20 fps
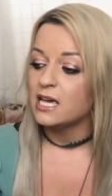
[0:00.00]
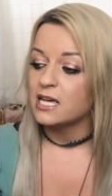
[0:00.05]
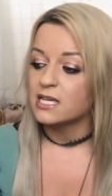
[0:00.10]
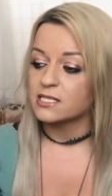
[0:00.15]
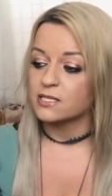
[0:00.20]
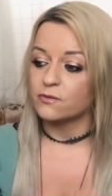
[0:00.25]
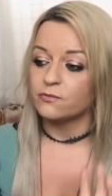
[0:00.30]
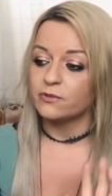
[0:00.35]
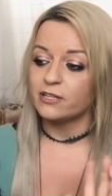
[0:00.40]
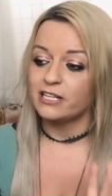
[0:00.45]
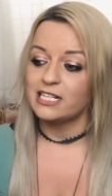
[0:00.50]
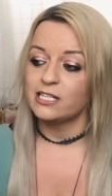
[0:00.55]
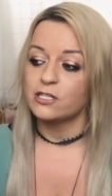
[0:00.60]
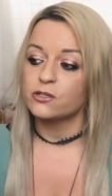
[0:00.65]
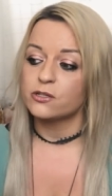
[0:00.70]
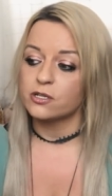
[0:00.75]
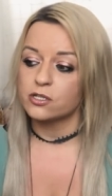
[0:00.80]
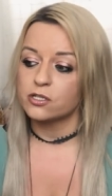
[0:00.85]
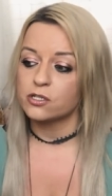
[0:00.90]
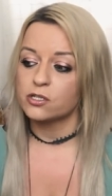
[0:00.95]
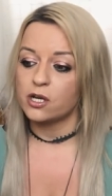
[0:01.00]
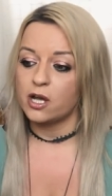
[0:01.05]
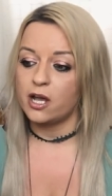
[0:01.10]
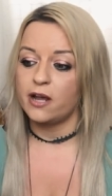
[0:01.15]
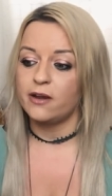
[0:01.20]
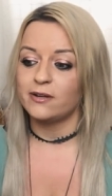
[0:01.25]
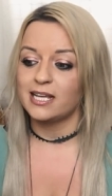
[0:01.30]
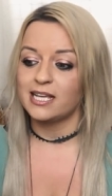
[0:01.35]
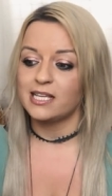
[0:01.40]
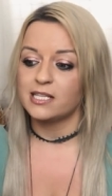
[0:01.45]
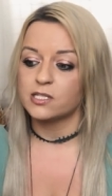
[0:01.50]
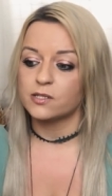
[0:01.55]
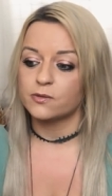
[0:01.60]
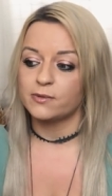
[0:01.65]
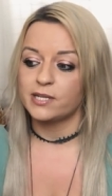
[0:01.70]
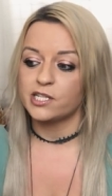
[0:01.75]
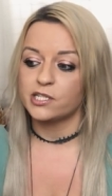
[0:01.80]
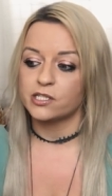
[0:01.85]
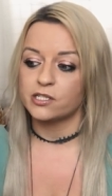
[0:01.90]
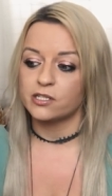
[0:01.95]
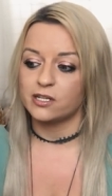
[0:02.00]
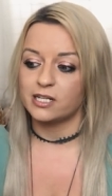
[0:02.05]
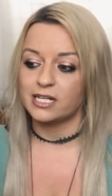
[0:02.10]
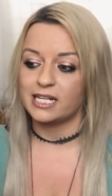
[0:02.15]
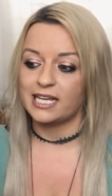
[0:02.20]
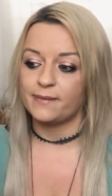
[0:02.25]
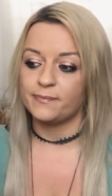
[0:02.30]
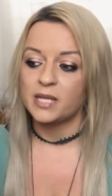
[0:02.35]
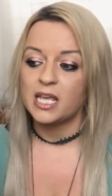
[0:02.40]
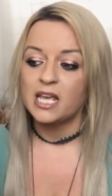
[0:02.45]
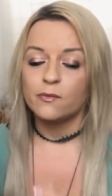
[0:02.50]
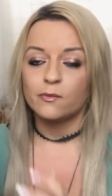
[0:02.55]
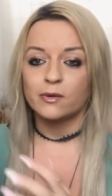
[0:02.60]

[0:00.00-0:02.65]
So really trust your own intuition on it.